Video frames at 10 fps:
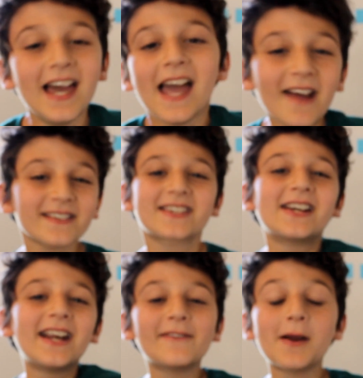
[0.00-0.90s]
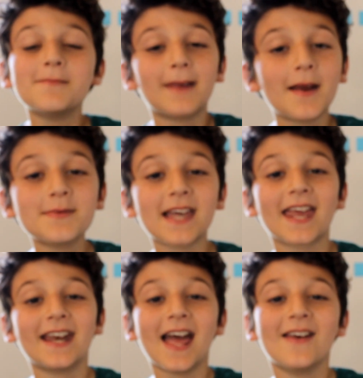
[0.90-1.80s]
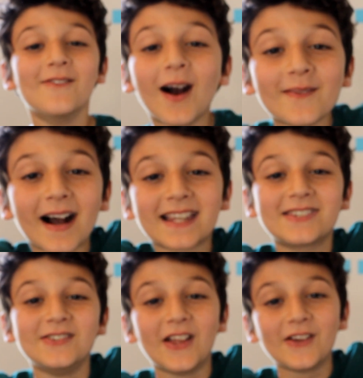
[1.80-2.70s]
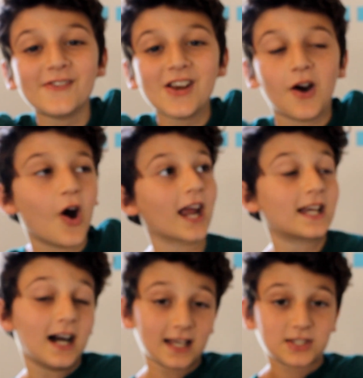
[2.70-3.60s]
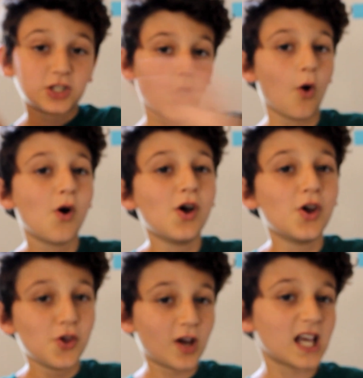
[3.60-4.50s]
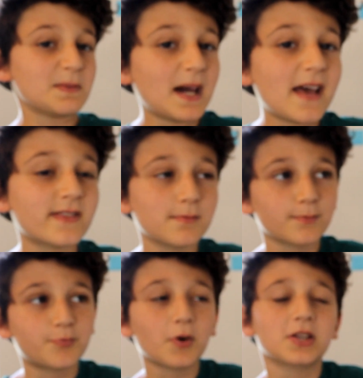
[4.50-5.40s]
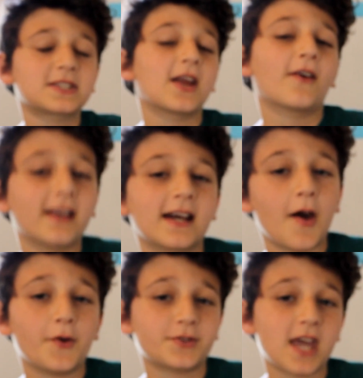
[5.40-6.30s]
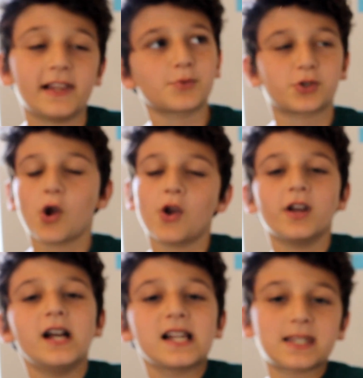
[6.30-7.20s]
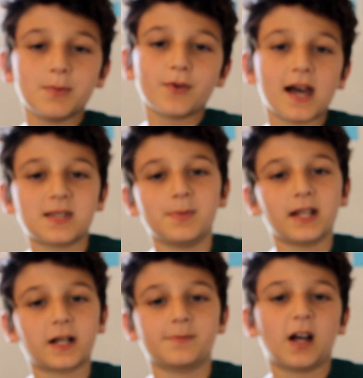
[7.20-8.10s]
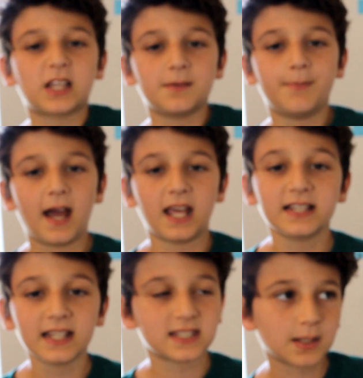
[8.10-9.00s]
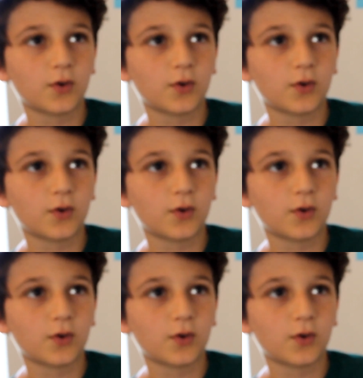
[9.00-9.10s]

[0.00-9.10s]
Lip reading: Hey, what's good everyone? My name is Aidan and welcome back to another video. Alright guys, so you guys might have some pretty scary encounters, okay? I'm sure some of you guys have been like abducted by aliens.